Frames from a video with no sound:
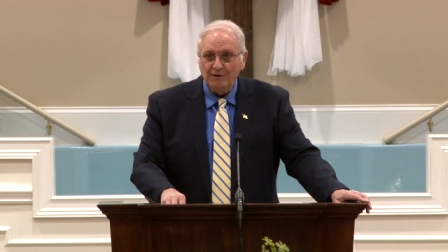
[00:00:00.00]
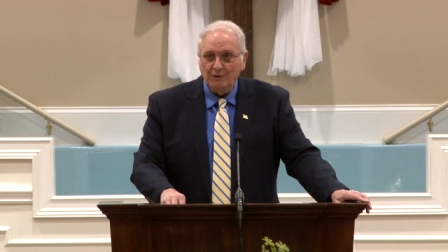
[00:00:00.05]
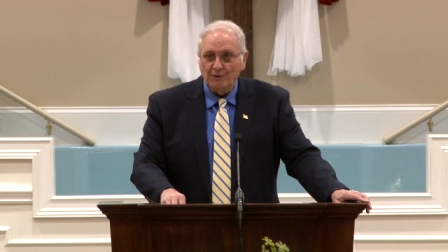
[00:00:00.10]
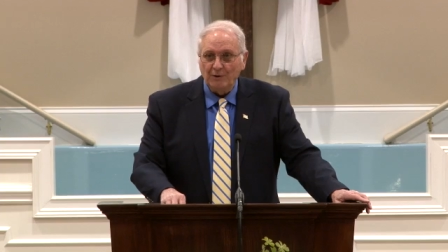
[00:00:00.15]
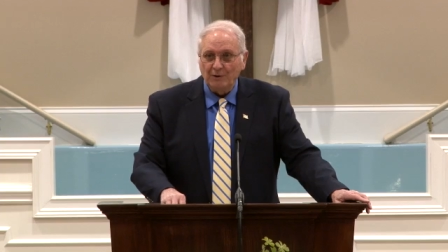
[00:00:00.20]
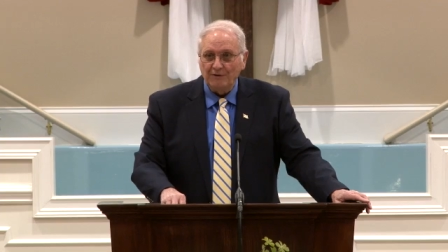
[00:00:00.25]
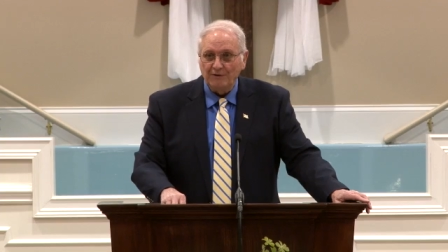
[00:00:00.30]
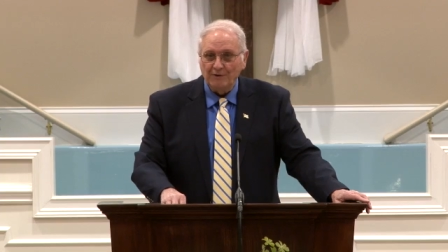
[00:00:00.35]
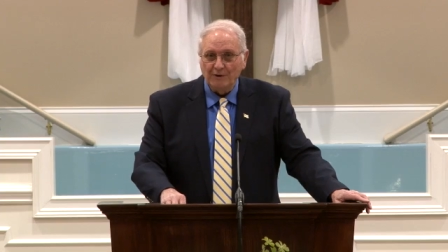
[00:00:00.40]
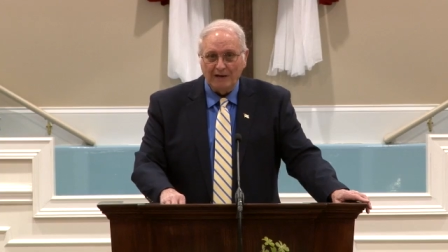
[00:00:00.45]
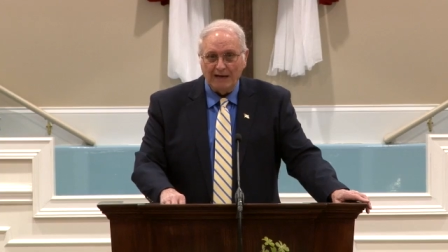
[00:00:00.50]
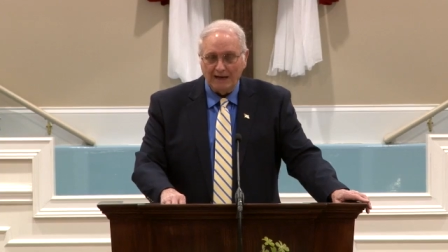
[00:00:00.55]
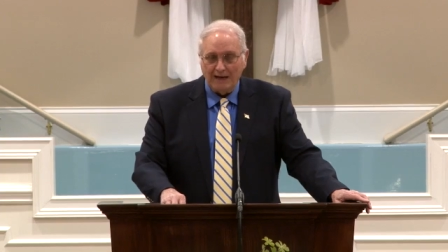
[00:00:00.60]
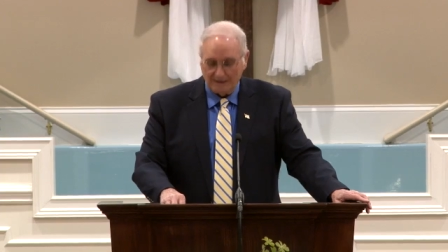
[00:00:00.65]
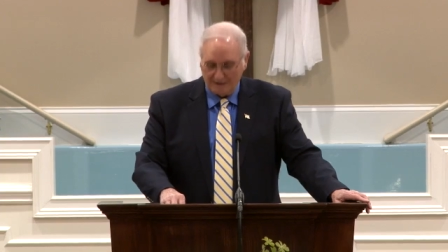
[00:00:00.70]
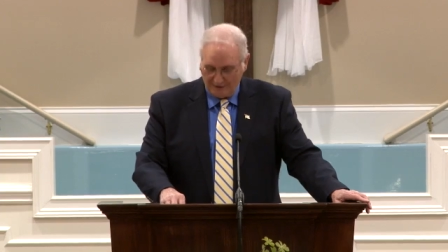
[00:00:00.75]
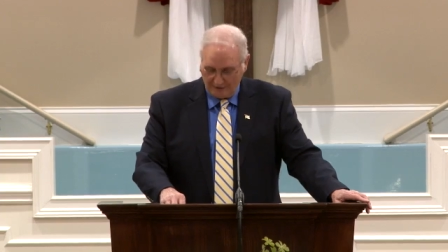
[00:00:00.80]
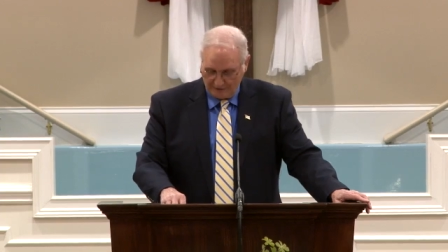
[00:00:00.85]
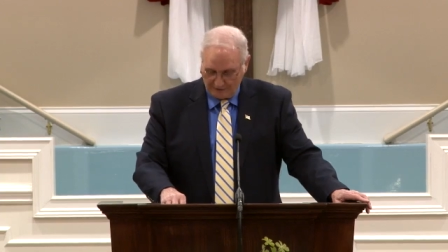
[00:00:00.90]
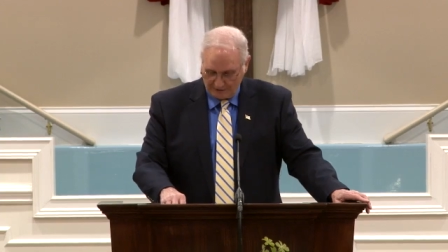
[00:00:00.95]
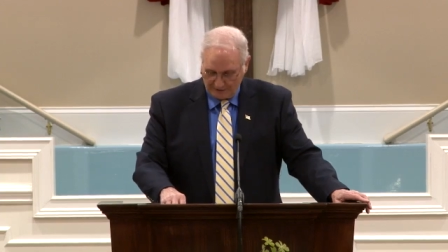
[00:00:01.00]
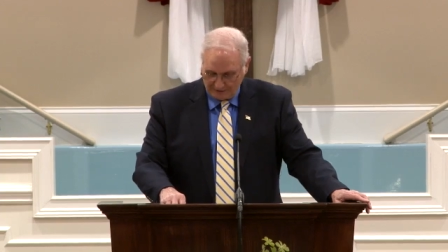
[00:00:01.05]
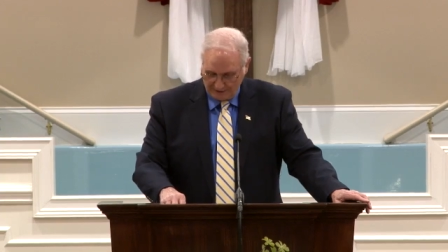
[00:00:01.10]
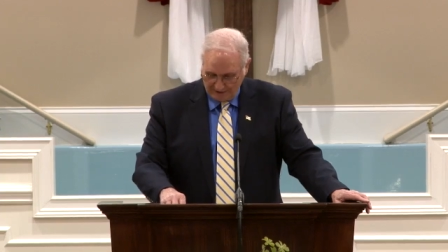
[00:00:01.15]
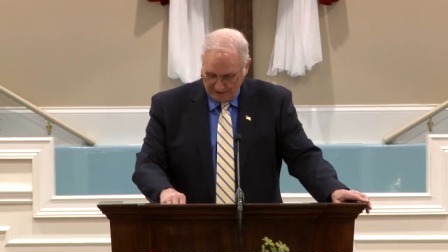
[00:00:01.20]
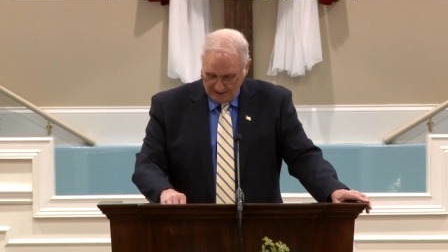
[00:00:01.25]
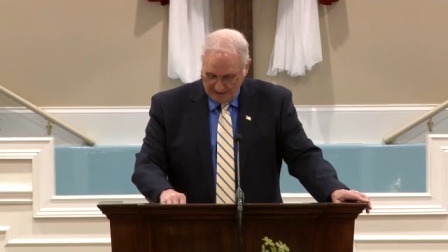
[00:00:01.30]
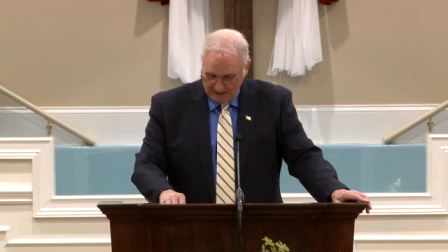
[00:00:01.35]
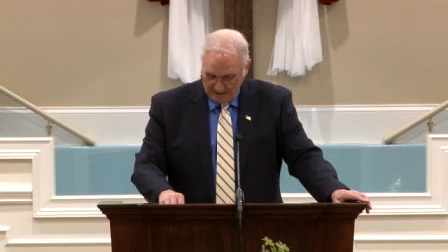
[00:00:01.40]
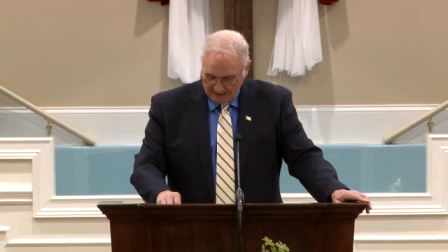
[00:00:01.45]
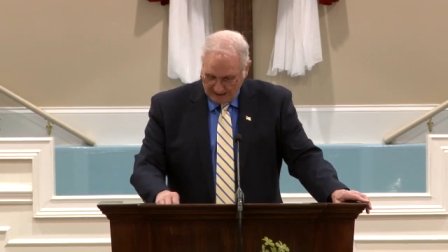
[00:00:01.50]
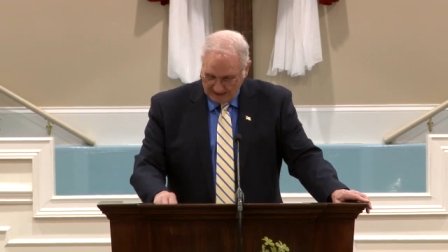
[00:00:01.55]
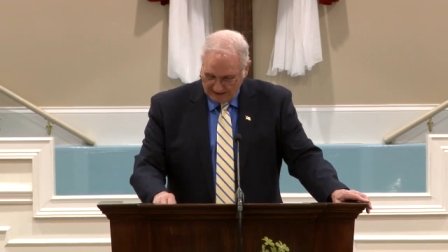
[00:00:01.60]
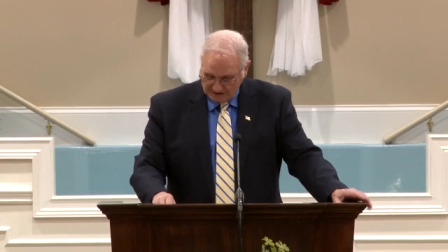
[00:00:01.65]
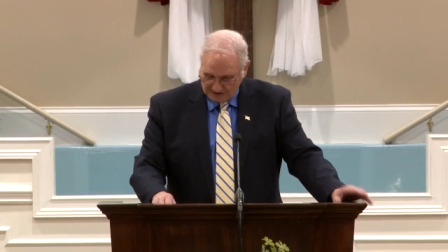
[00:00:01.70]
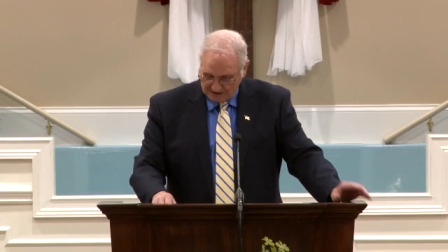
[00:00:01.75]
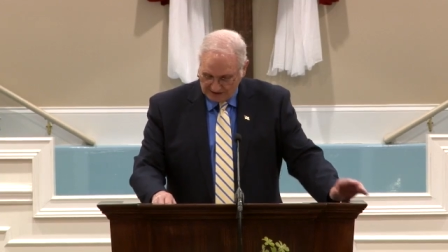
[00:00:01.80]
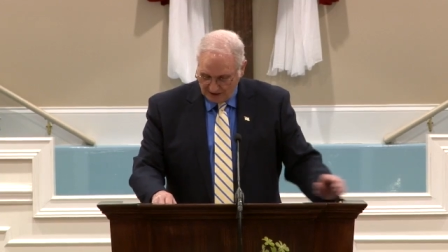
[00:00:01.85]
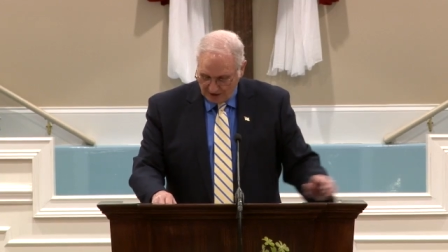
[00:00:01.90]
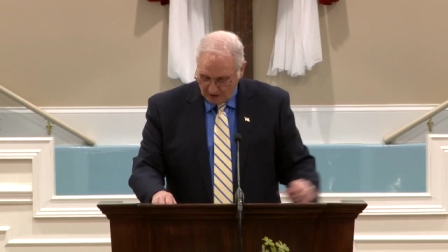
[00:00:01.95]
north. Well, hallelujah.
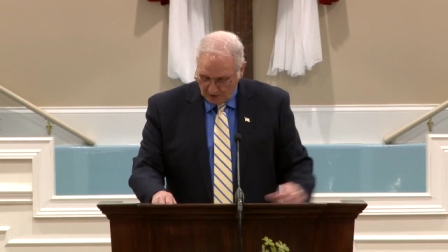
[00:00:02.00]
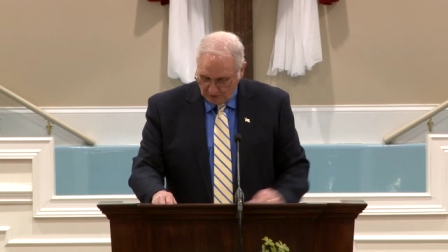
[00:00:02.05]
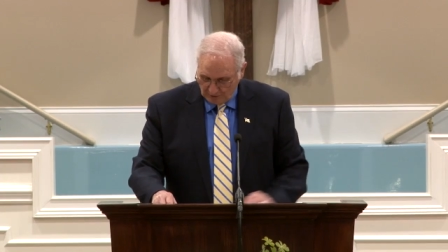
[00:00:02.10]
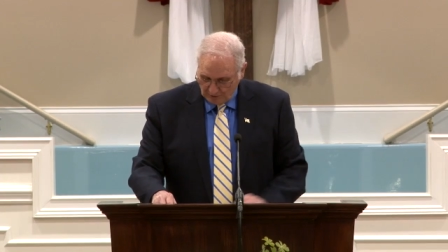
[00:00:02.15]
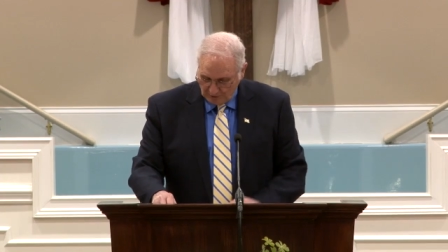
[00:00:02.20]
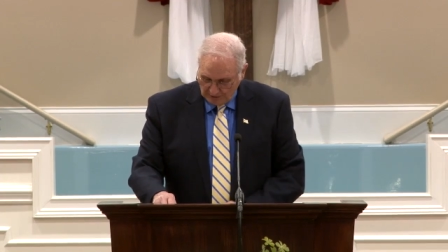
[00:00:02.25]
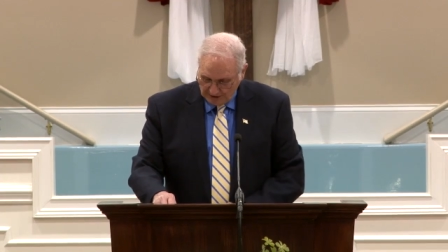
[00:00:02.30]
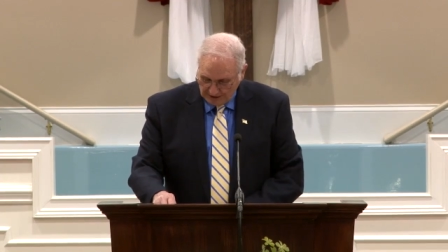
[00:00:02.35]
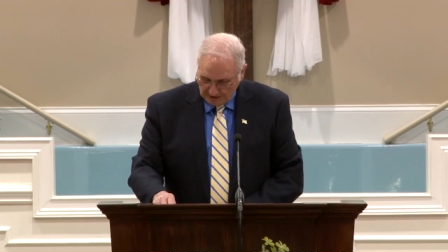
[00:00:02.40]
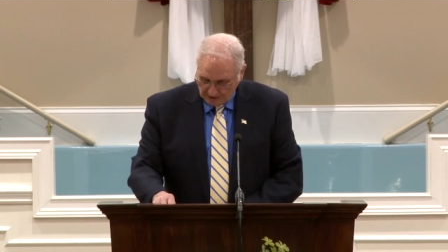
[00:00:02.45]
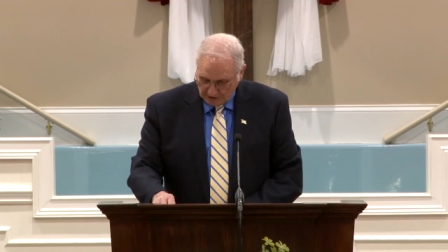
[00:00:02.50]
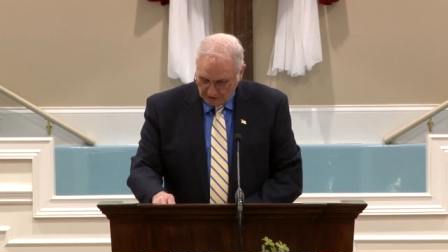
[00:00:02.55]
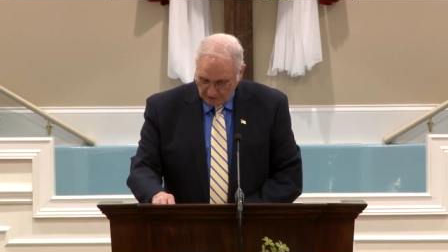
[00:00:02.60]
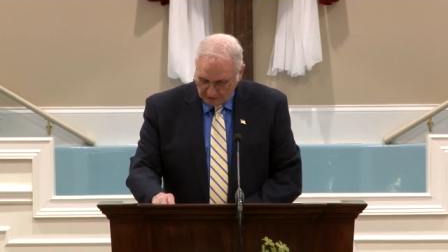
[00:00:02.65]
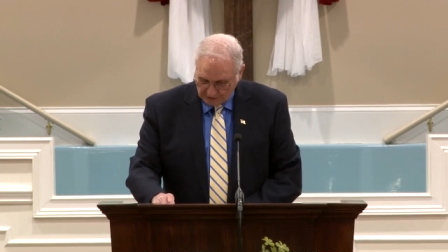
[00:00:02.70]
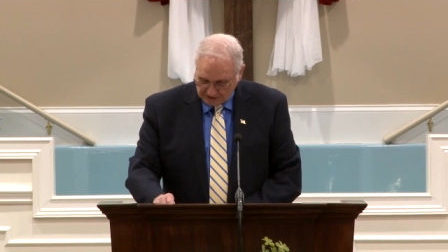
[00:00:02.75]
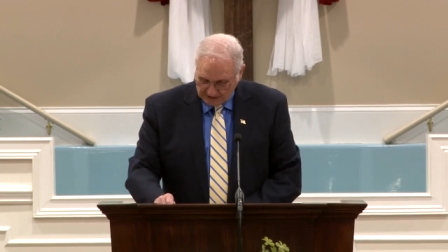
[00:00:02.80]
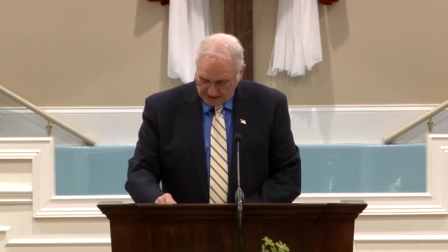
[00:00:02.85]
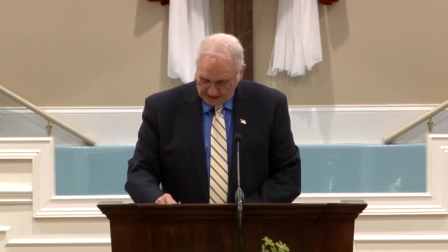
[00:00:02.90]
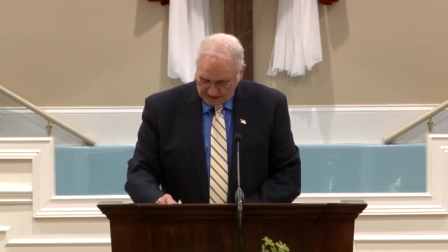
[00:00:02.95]
Ask the Holy Ghost.